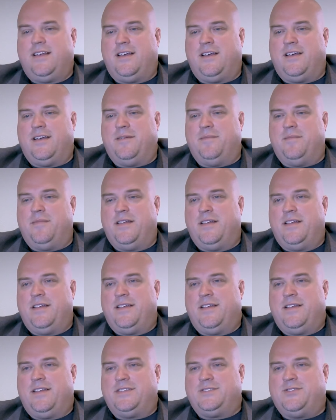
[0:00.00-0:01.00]
Um,
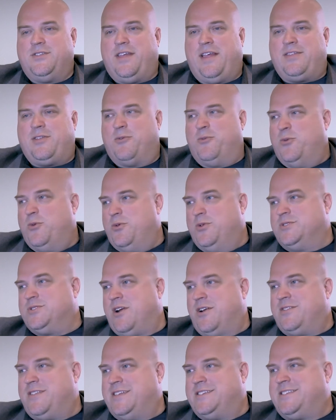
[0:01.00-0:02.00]
so that the rules
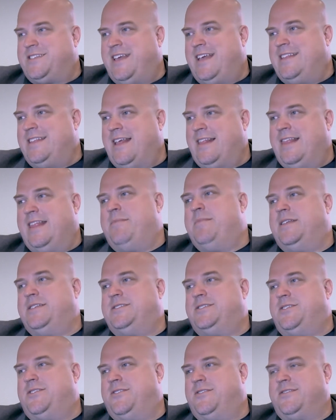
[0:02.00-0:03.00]
aren't this thing that
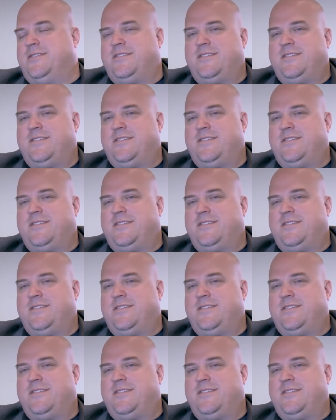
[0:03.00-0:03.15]
limits you.